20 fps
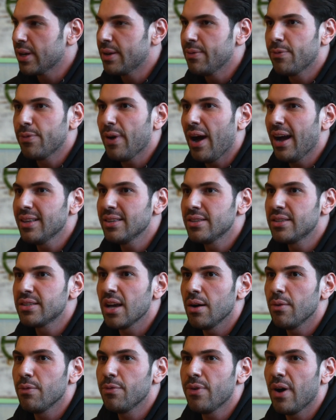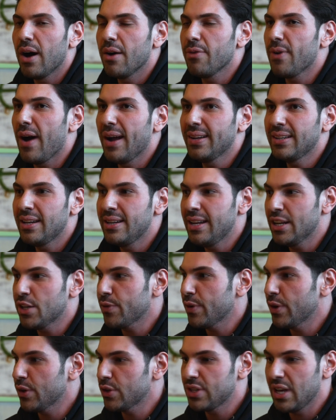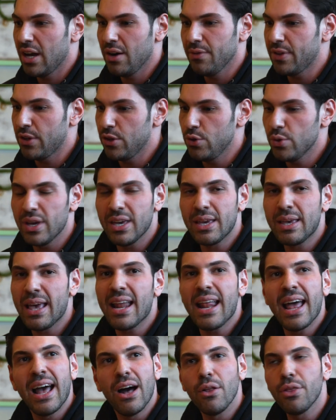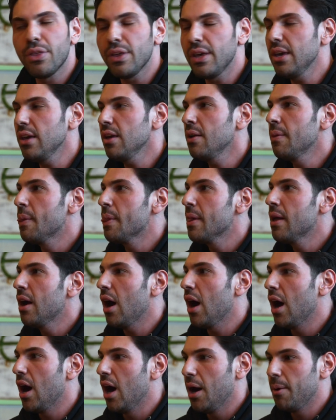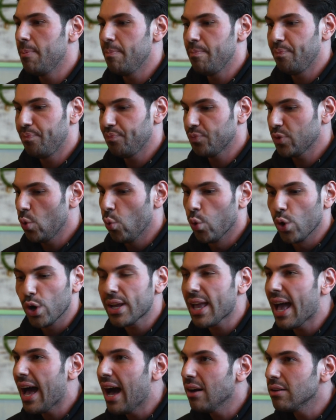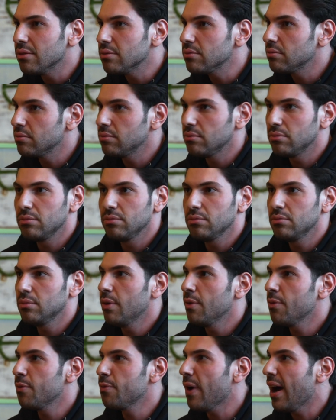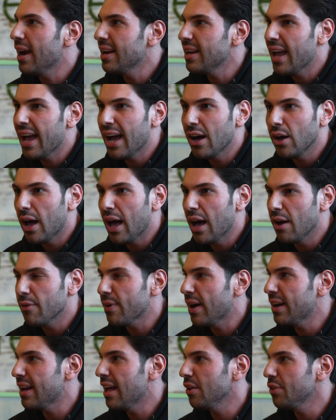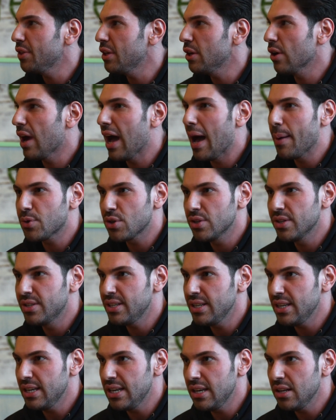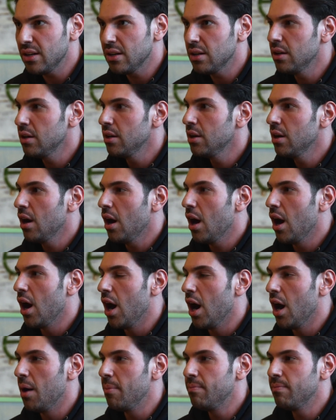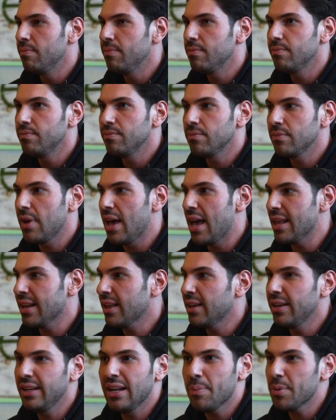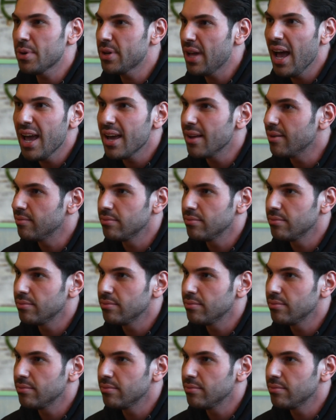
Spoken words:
find a niche for yourself that you can get healthy, work out, find healthier options to eat, and clean up your diet.